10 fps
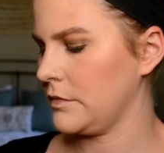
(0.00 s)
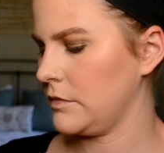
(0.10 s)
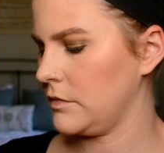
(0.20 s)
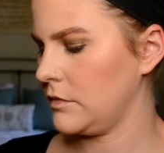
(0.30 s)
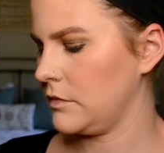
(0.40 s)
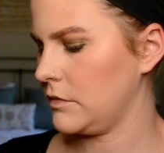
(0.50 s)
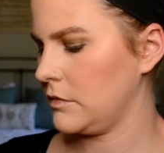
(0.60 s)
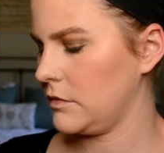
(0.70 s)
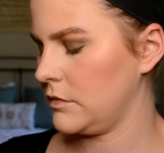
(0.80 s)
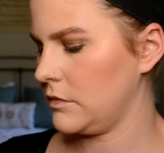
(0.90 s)

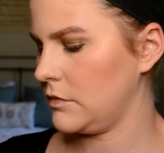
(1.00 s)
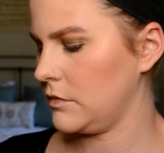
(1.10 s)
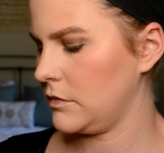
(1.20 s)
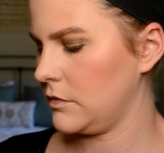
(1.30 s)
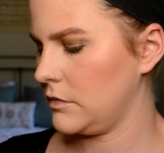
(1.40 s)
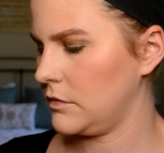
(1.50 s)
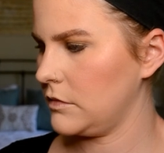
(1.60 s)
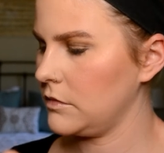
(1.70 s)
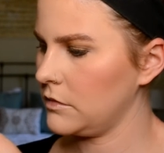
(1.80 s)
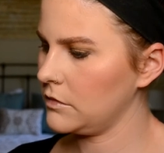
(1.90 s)

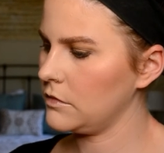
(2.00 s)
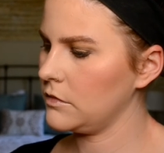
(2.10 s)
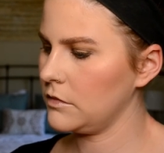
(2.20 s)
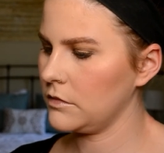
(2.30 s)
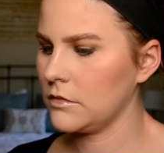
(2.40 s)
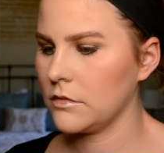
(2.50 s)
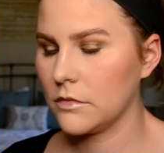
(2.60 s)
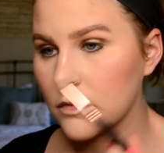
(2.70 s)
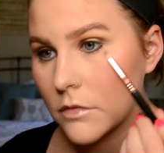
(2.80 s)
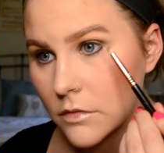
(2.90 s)

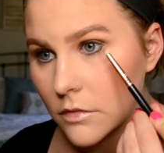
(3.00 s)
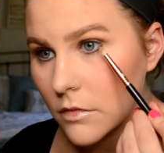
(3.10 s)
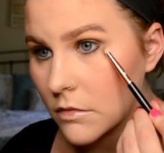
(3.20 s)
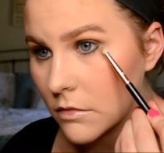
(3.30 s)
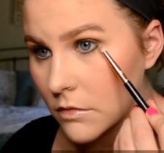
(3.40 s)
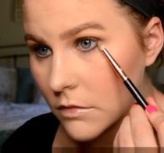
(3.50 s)
(silence)